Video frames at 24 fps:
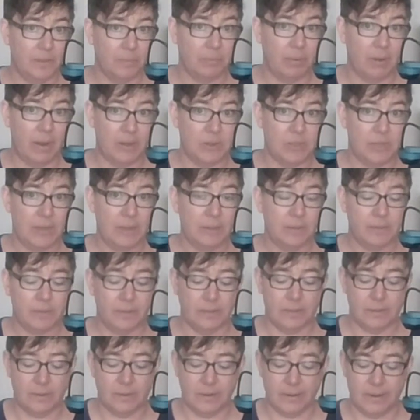
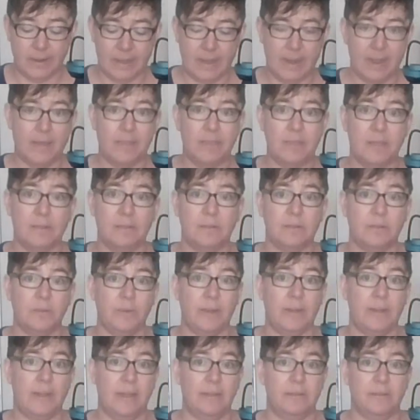project, all right, and this
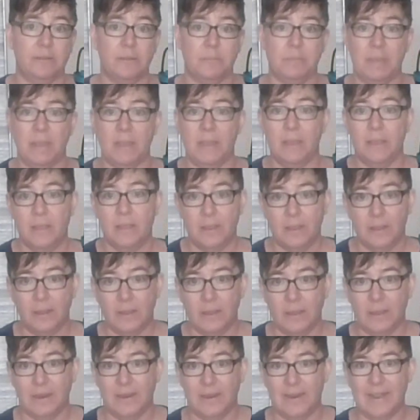soil has to be
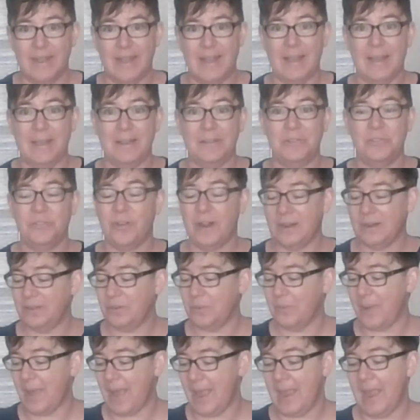trucked
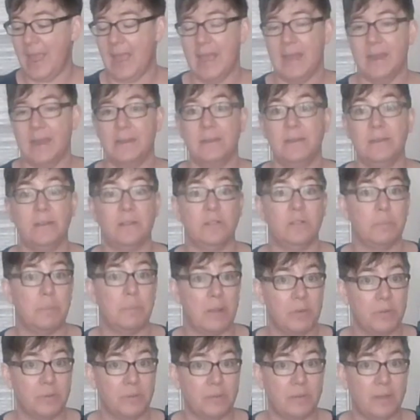away and
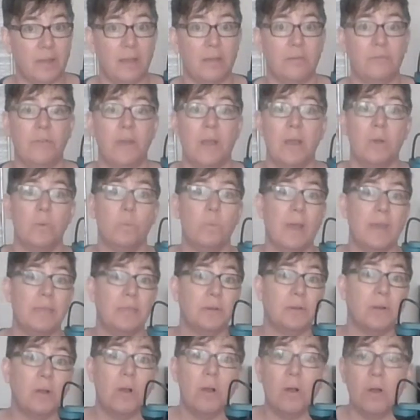disposed of,
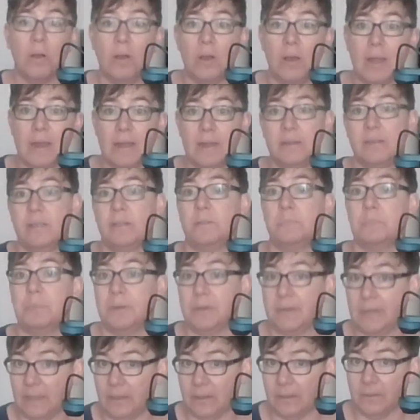whether on this
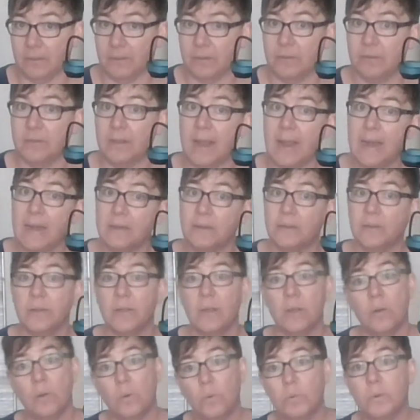particular site
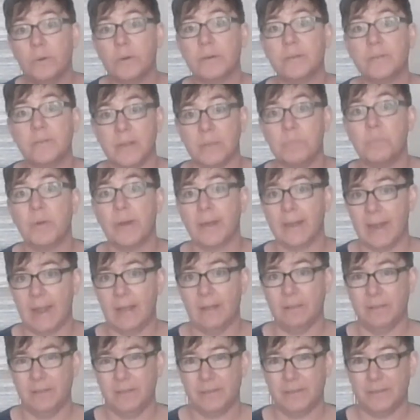or somewhere
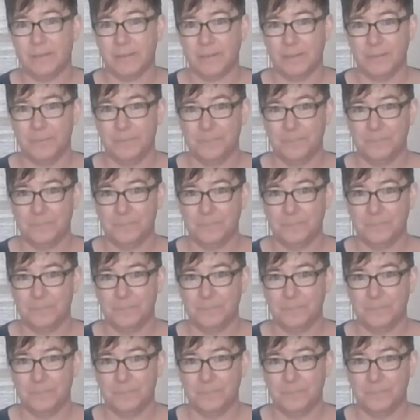else.